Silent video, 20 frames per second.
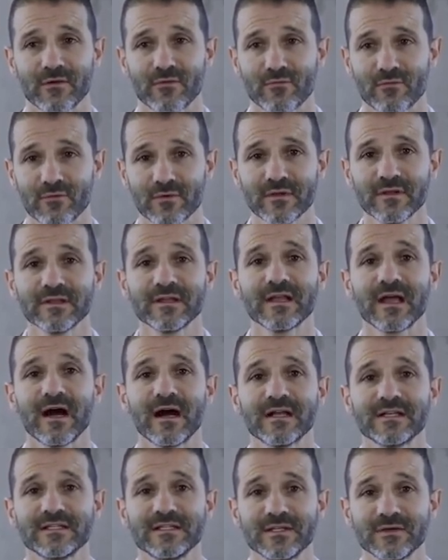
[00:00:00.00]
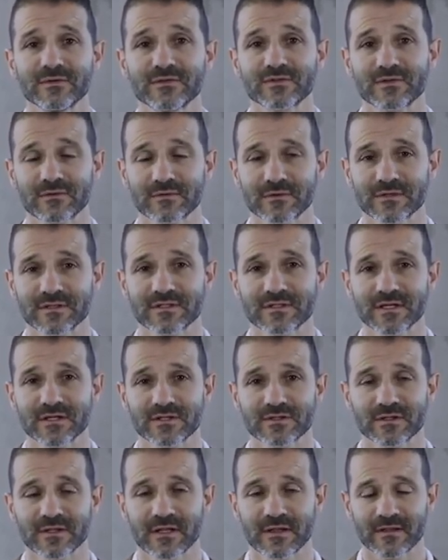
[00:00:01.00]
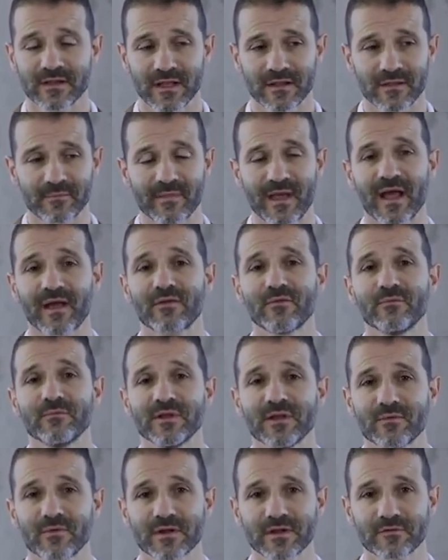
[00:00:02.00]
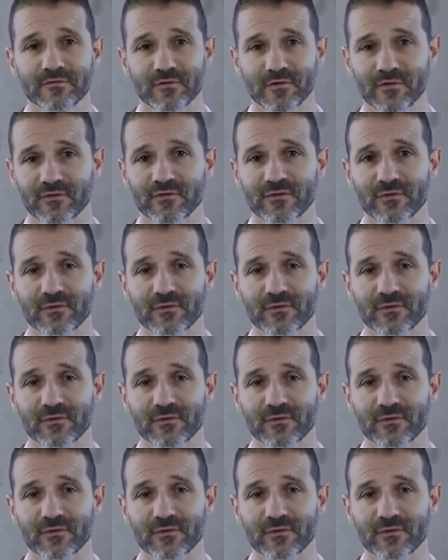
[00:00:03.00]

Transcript: really ideal sterilization, and then the pack will be ready for